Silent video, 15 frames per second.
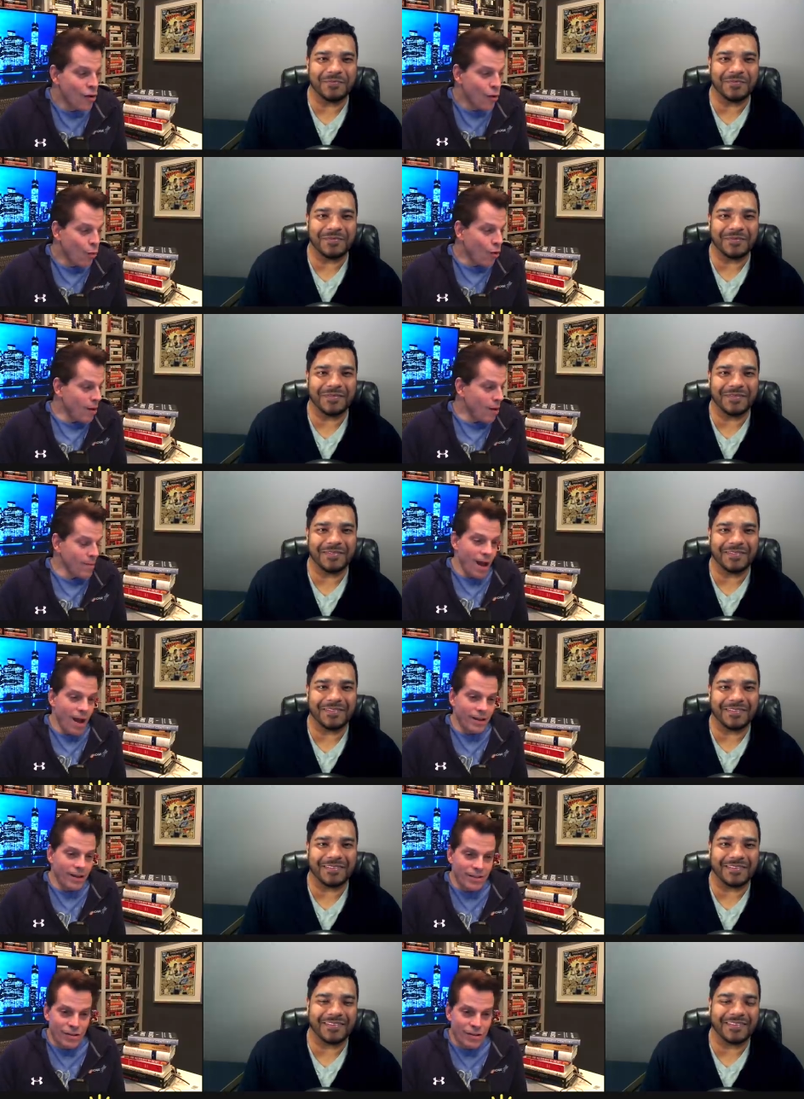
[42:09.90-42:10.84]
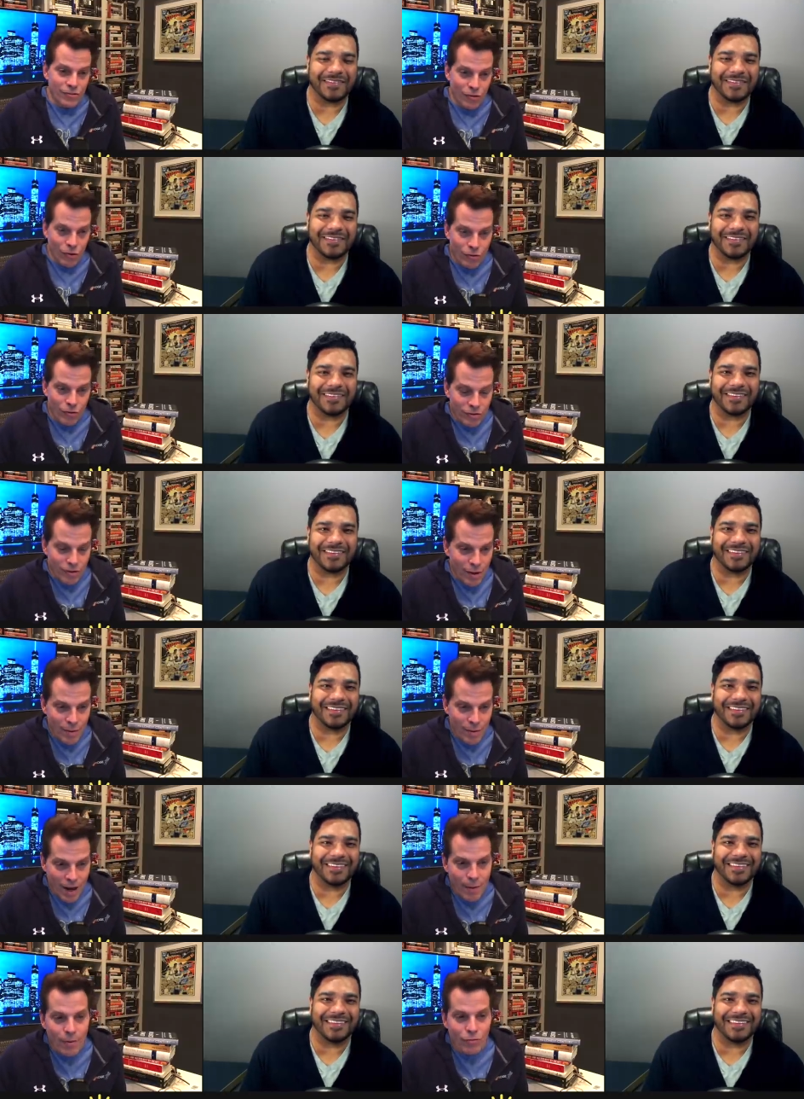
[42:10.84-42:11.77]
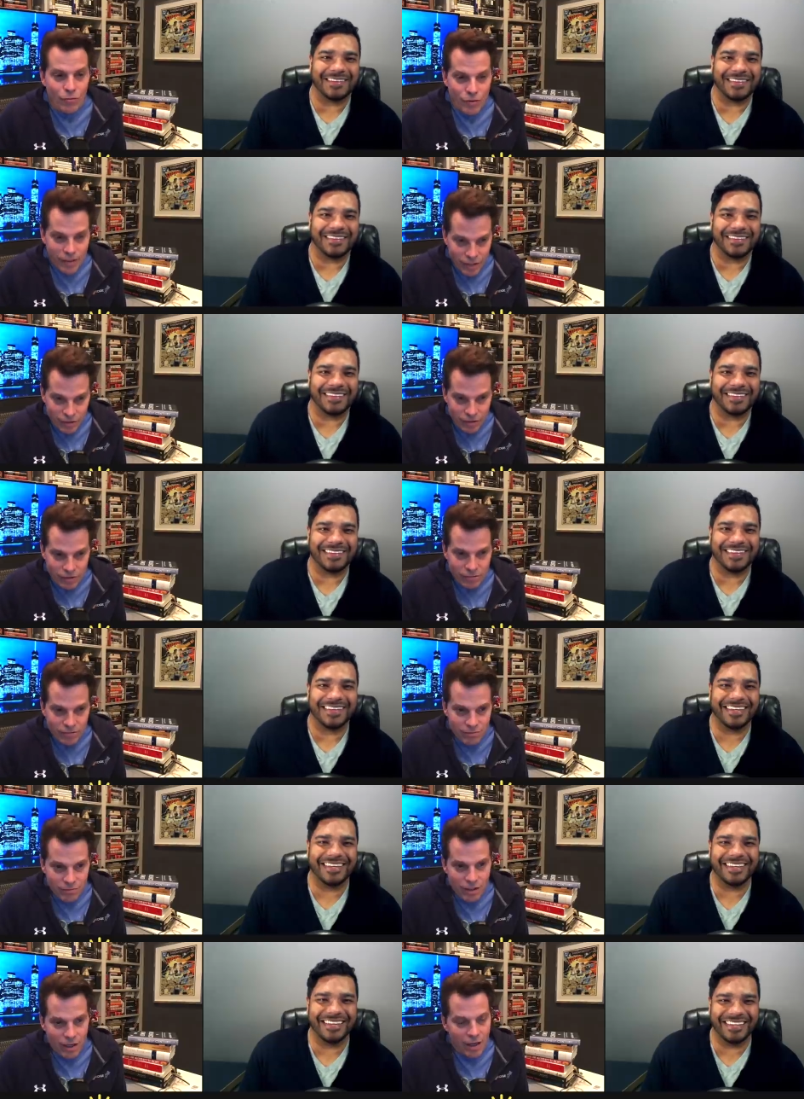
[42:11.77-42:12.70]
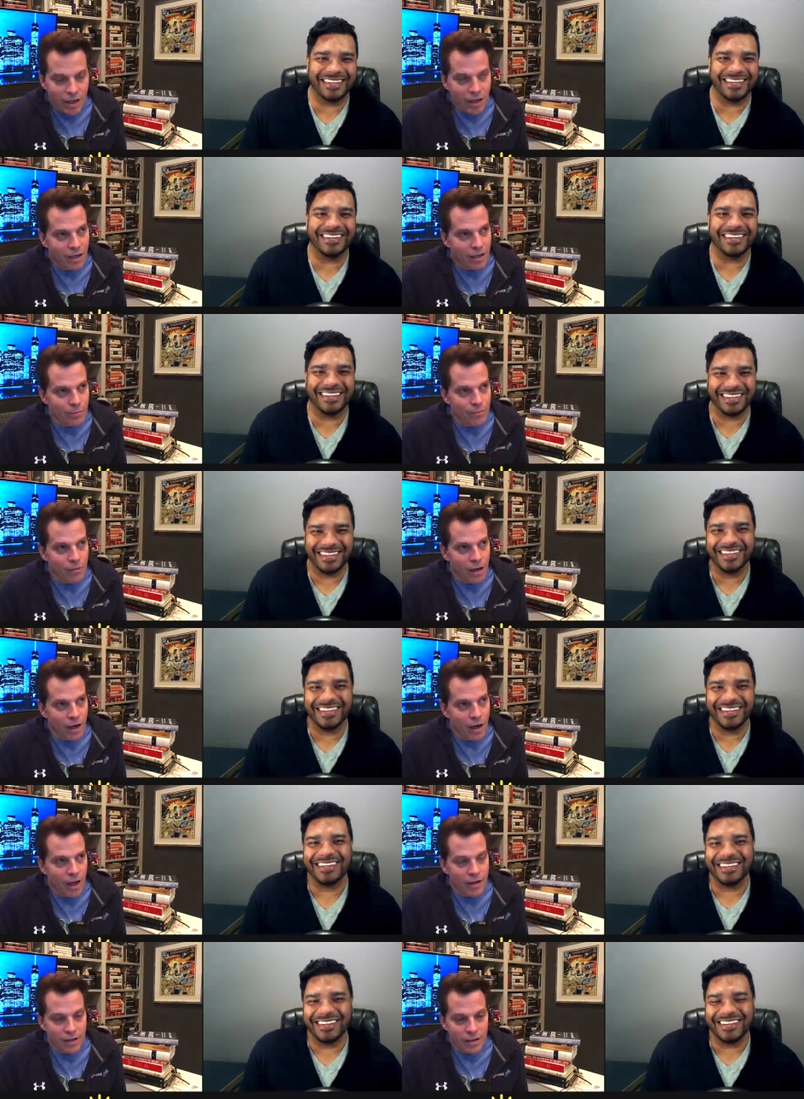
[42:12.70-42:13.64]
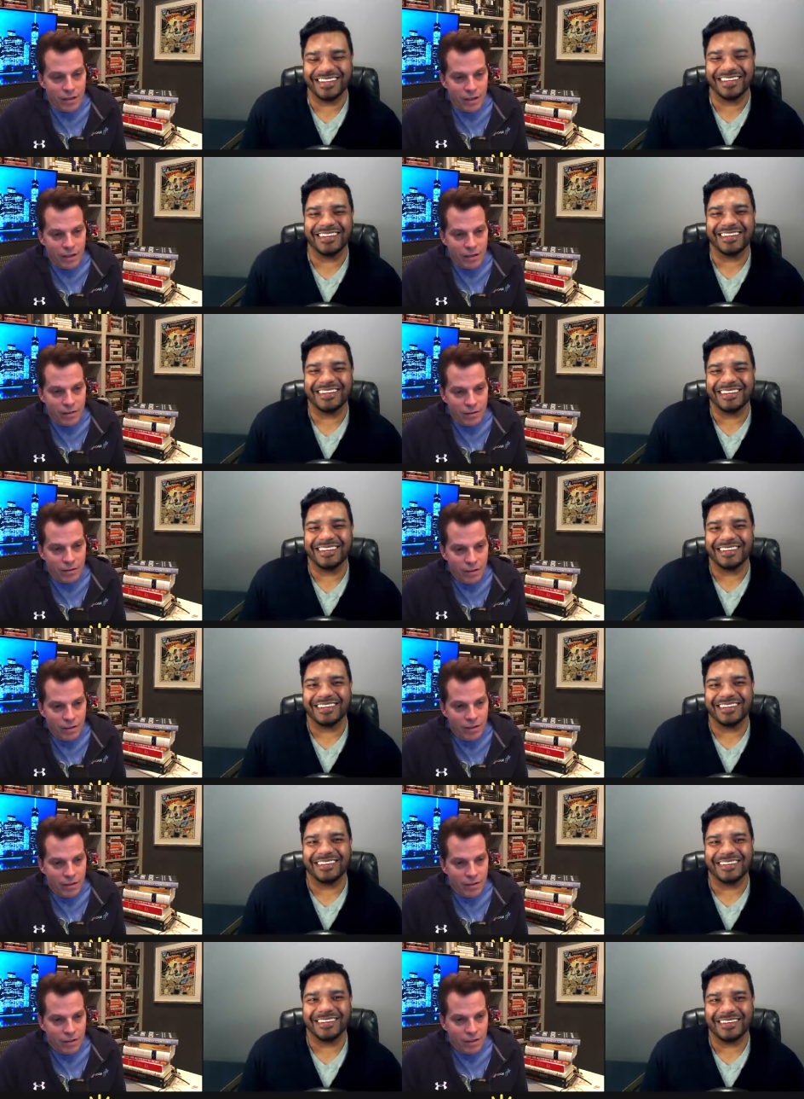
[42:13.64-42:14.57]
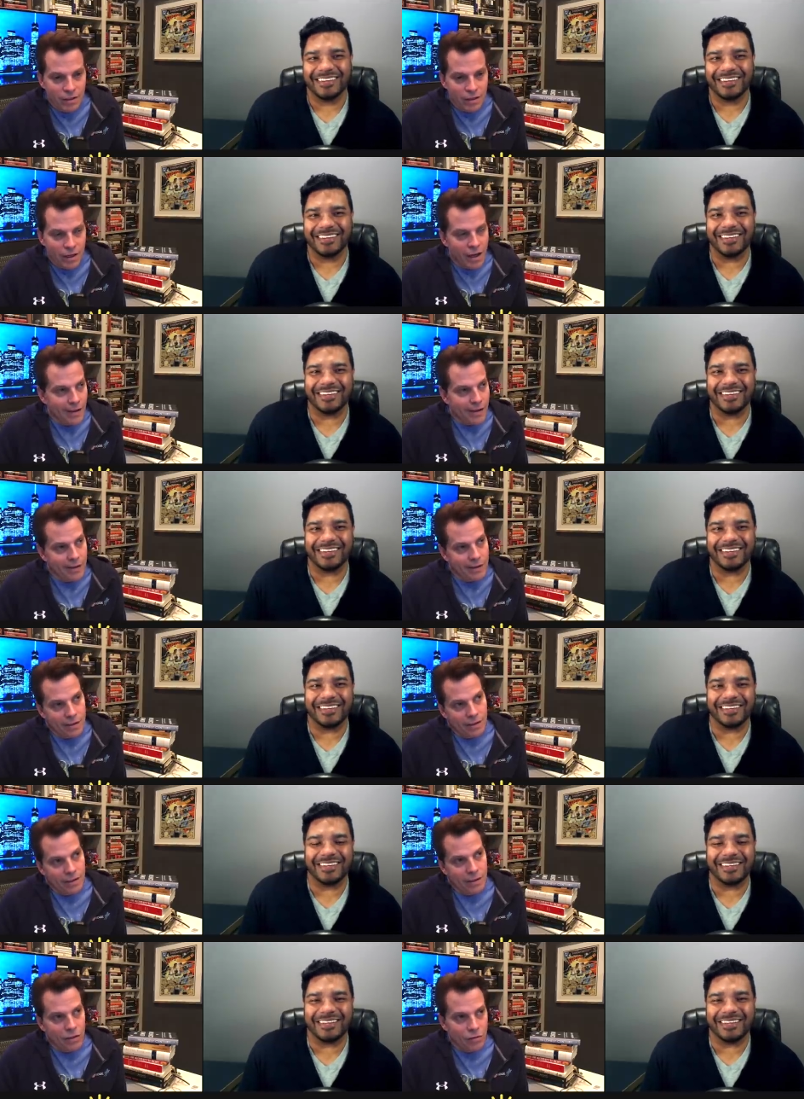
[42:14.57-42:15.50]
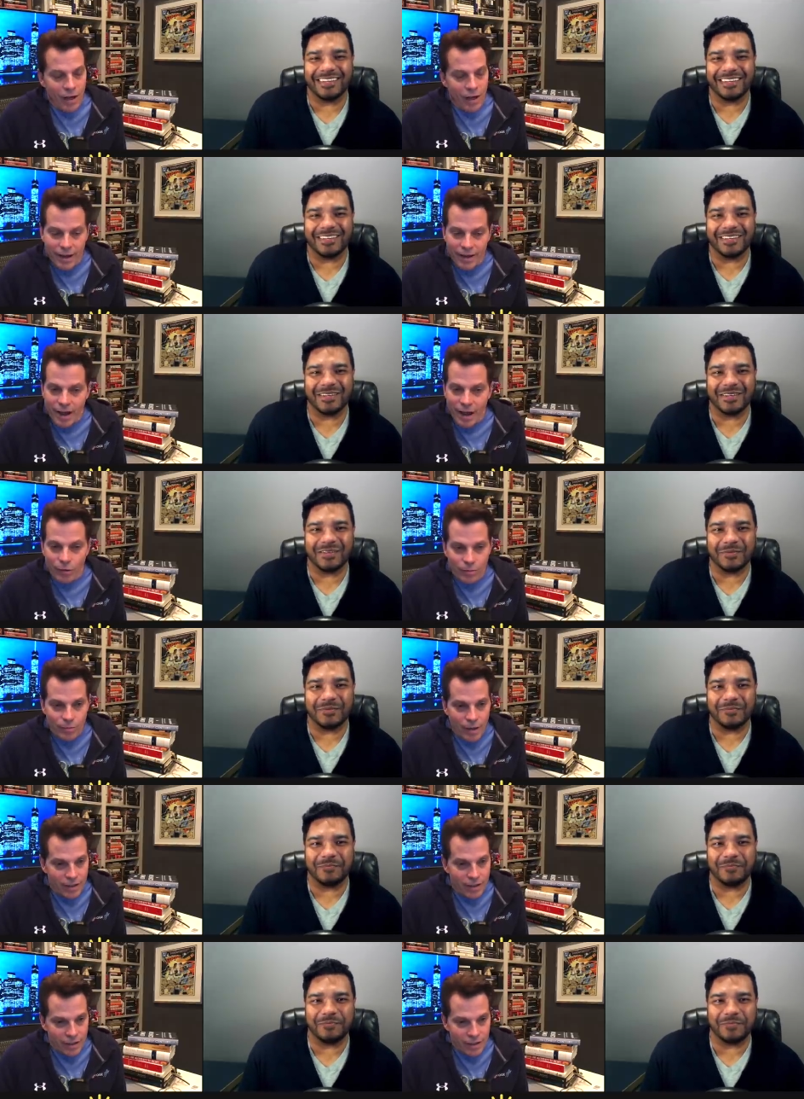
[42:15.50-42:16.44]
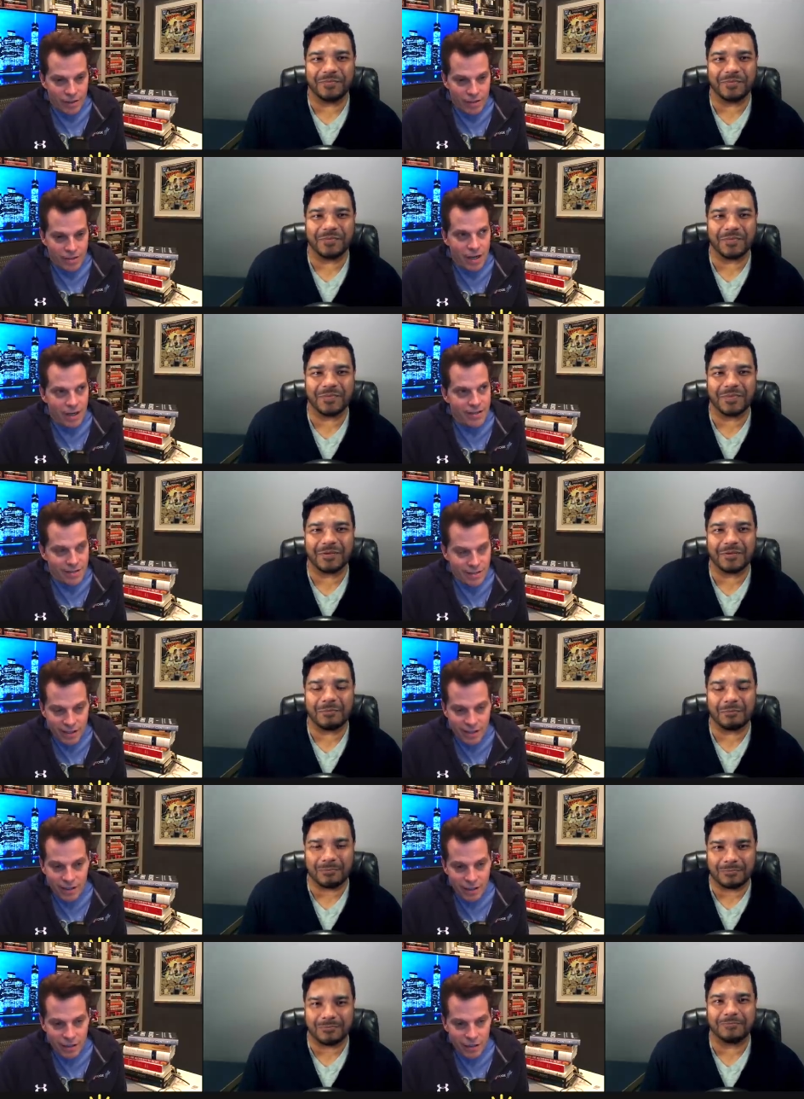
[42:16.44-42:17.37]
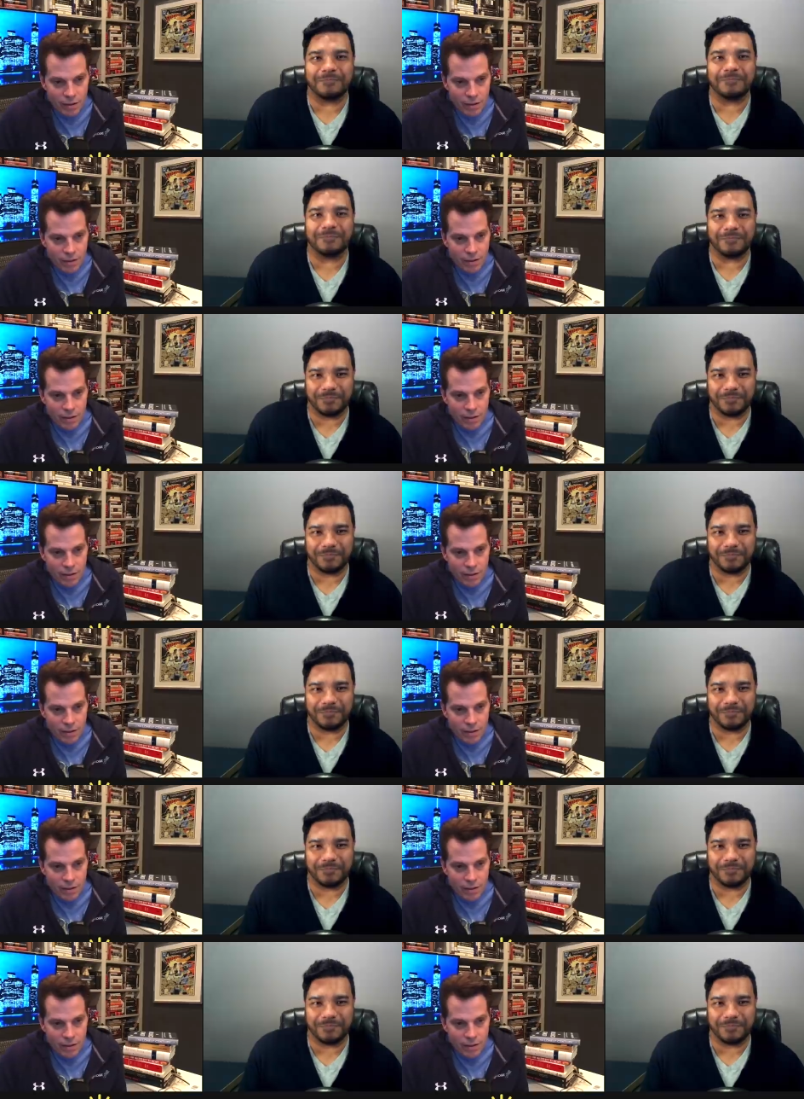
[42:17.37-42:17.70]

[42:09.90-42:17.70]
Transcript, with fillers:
Speaker 1: Well, I'm actually a nerd. I mean, I'm a reader. um, I uh, I you know hang out with my kids. I ski.